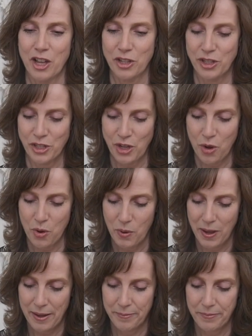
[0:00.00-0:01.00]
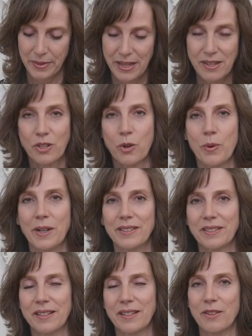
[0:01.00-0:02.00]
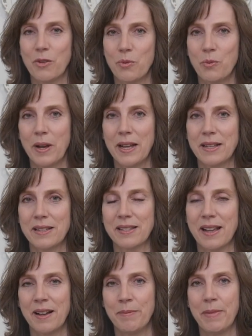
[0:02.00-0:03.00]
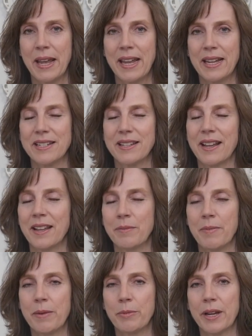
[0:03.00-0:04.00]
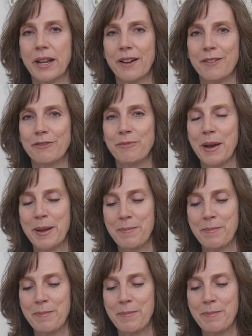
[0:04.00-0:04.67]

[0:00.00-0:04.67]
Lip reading: This quilt was made in memory of my